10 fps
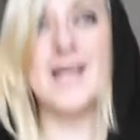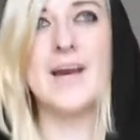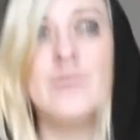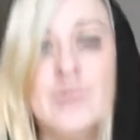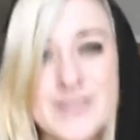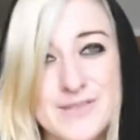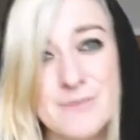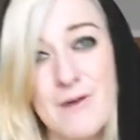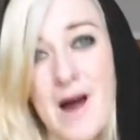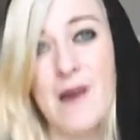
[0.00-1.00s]
like what you used
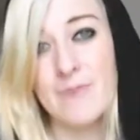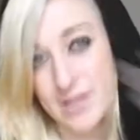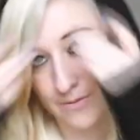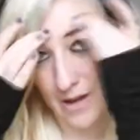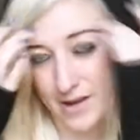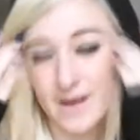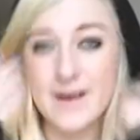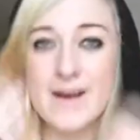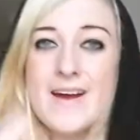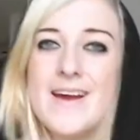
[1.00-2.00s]
to wear when you were like
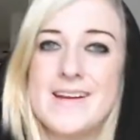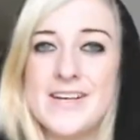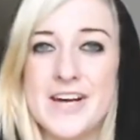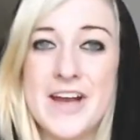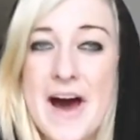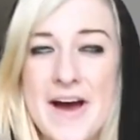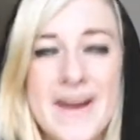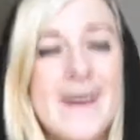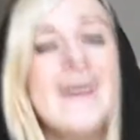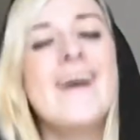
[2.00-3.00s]
in year
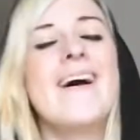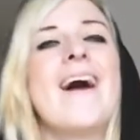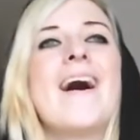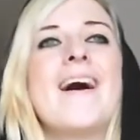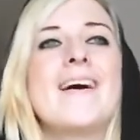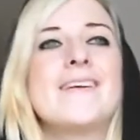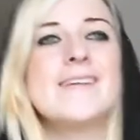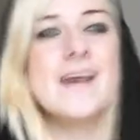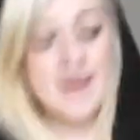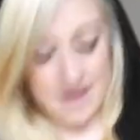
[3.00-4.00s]
9, and